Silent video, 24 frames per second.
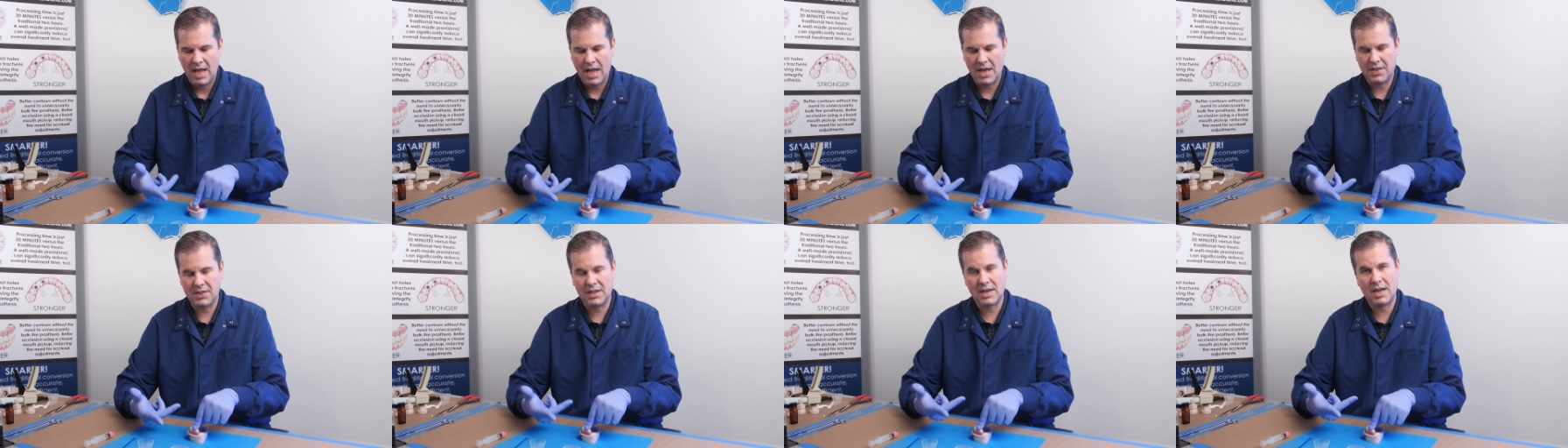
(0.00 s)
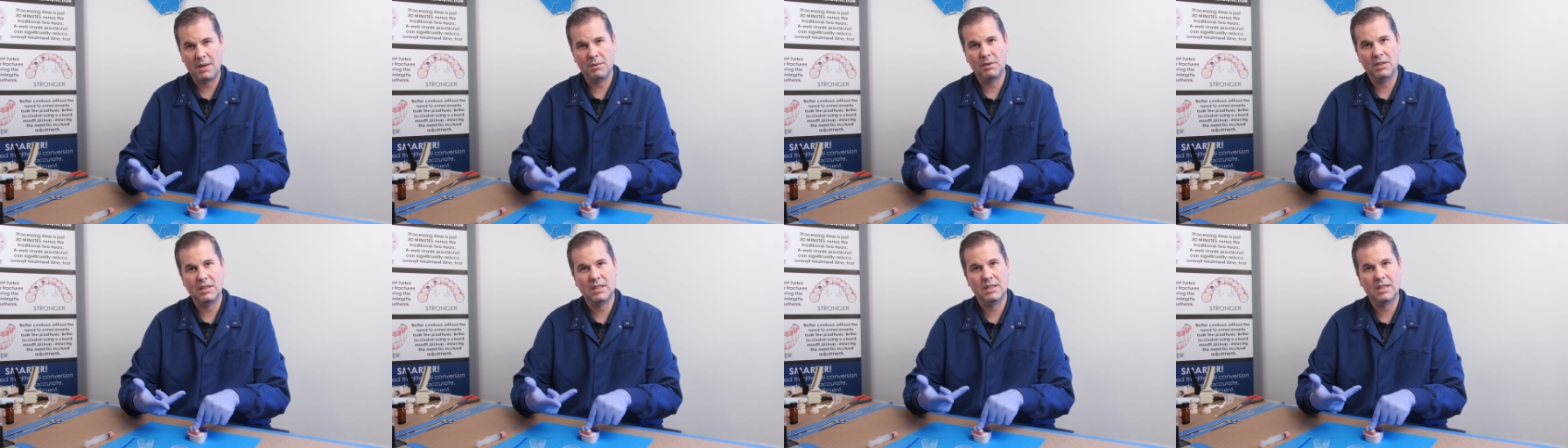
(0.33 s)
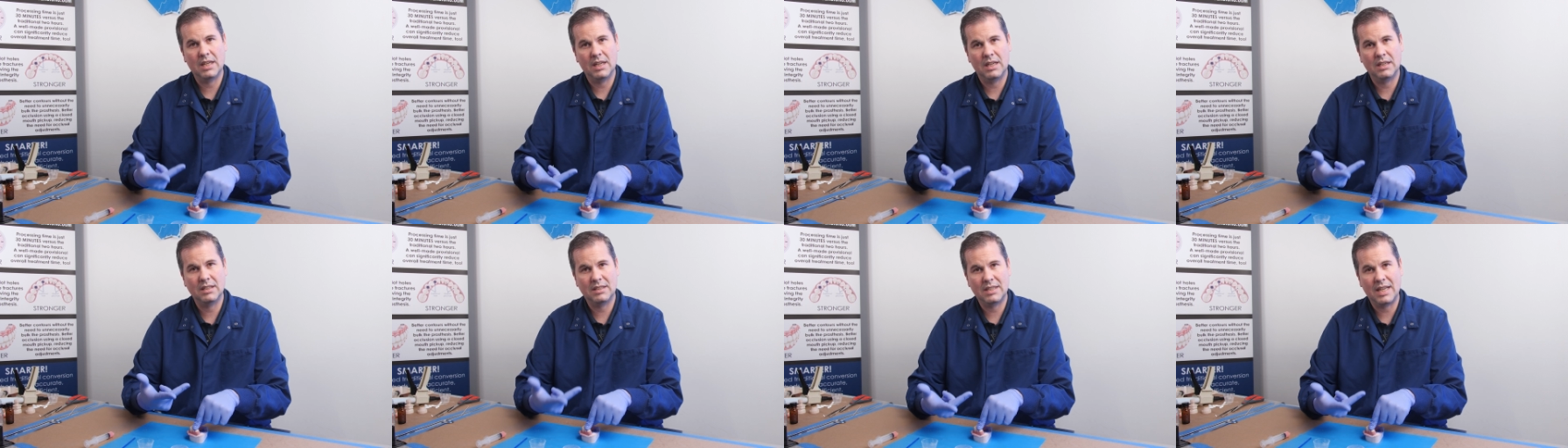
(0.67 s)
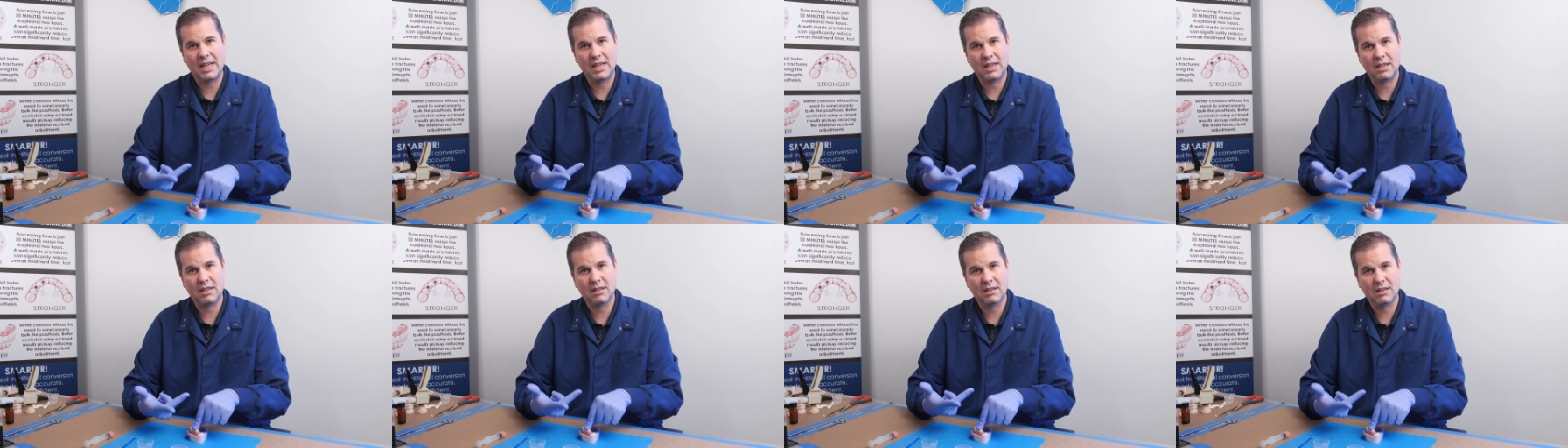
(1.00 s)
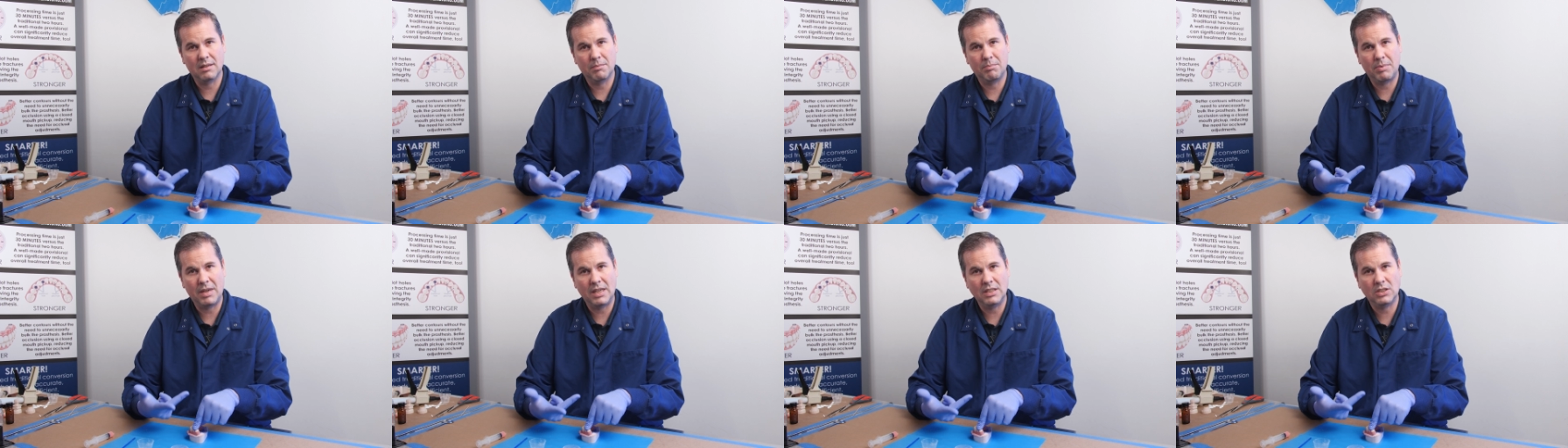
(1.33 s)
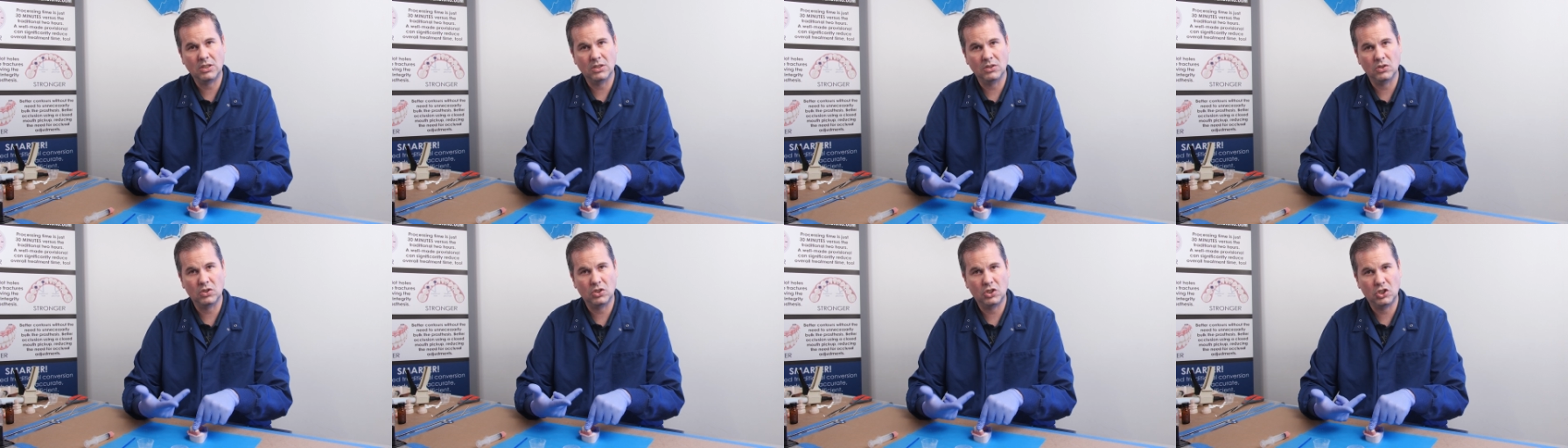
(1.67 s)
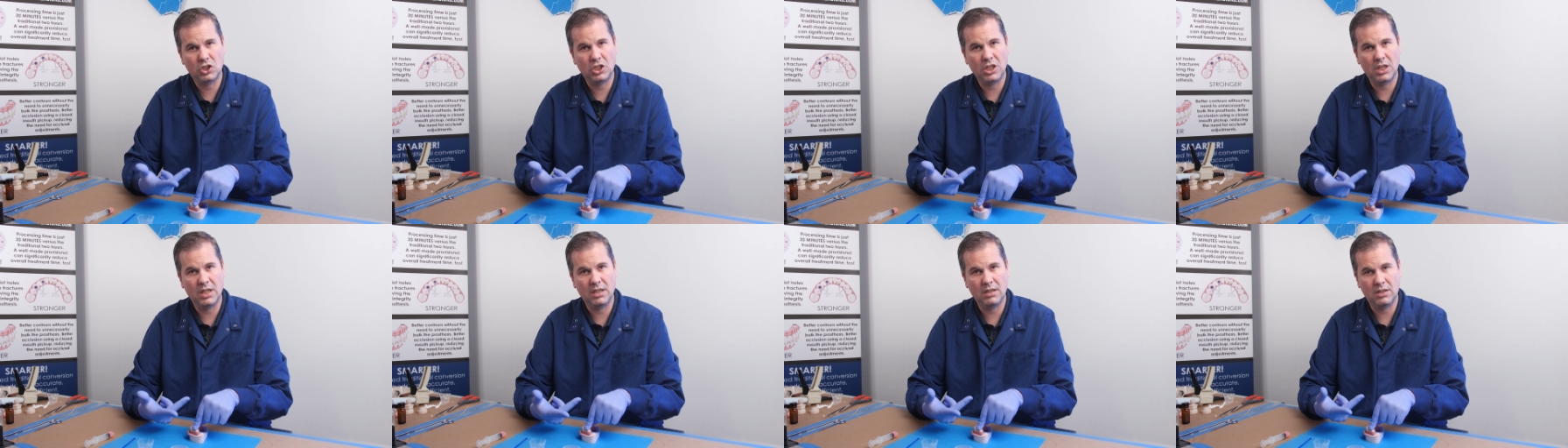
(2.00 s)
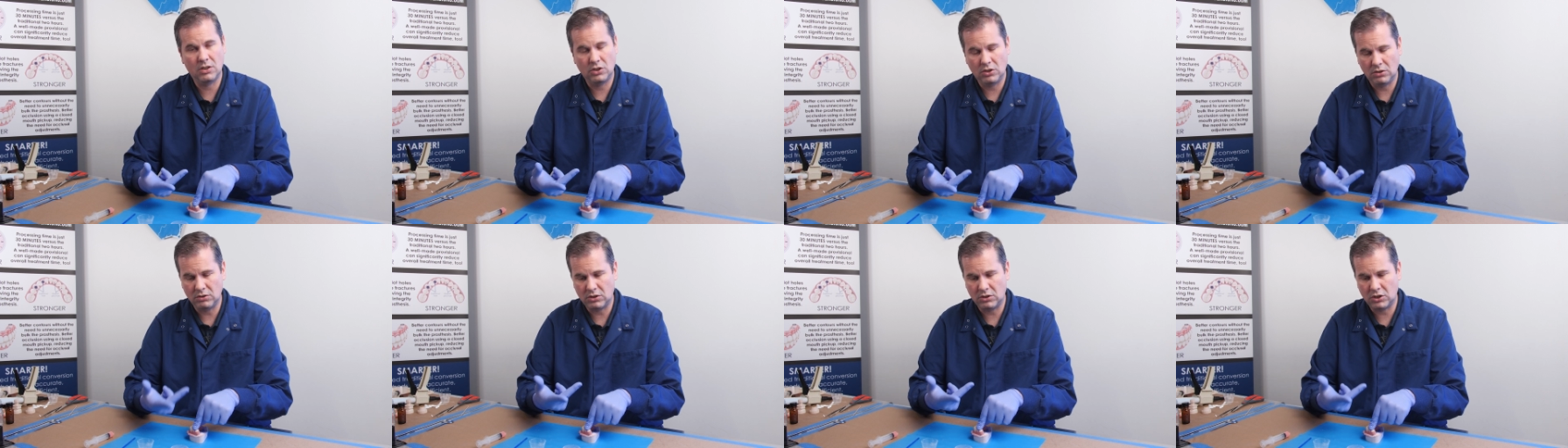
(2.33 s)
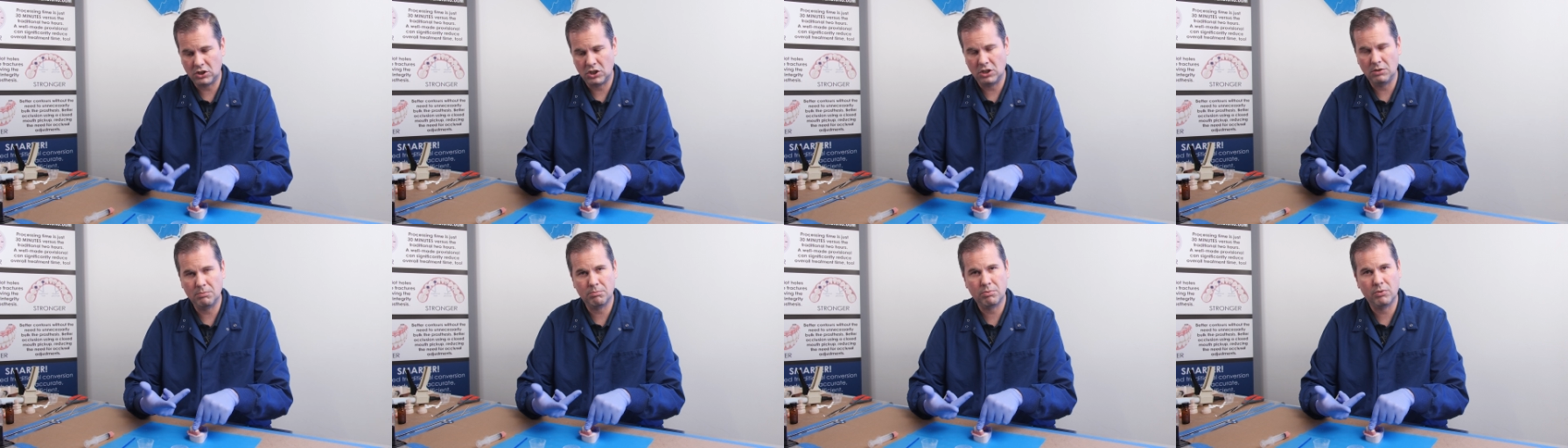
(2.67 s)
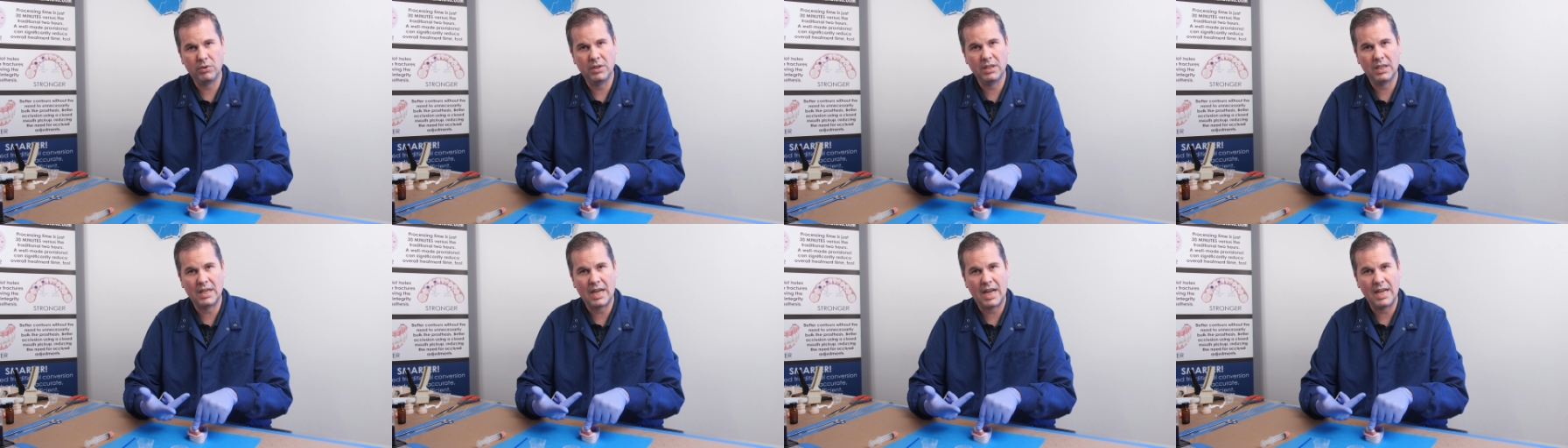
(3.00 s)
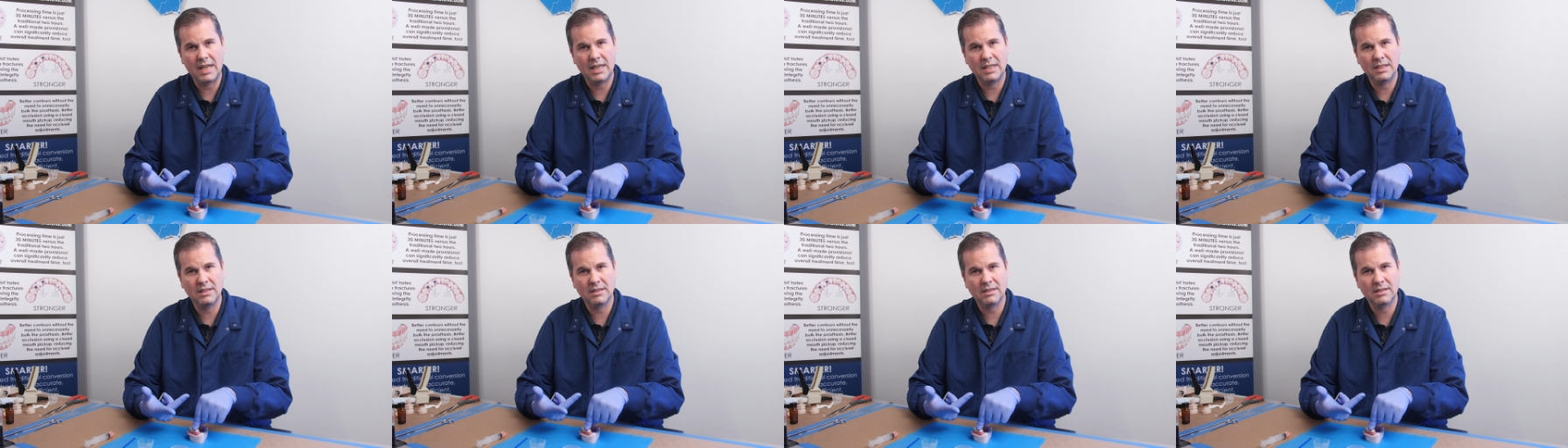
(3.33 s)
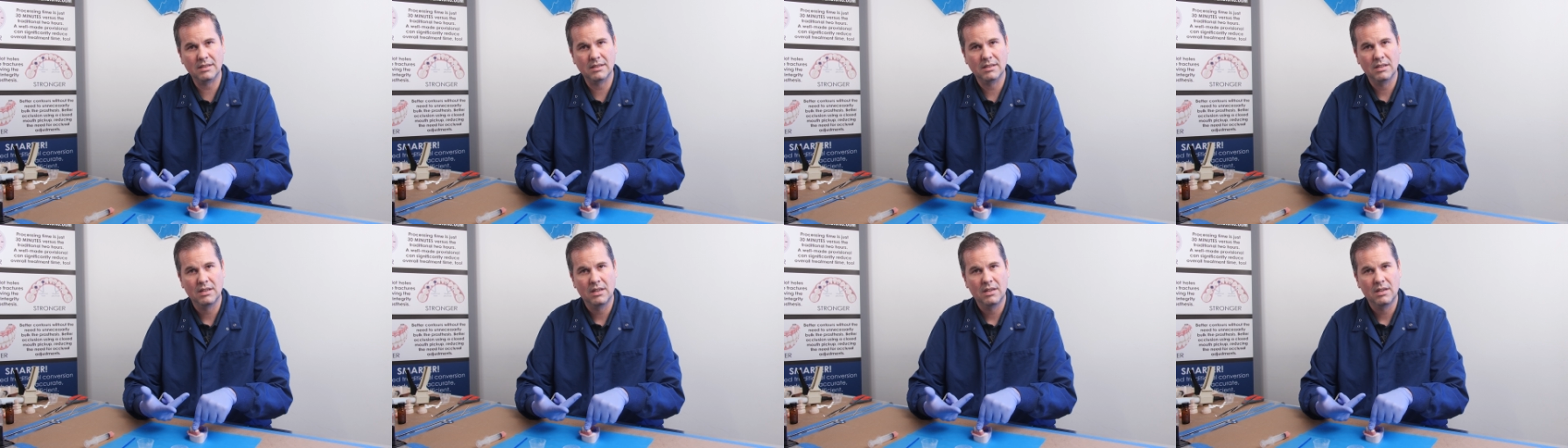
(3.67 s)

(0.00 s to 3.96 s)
and then I would take the patient's chin and use chin point guidance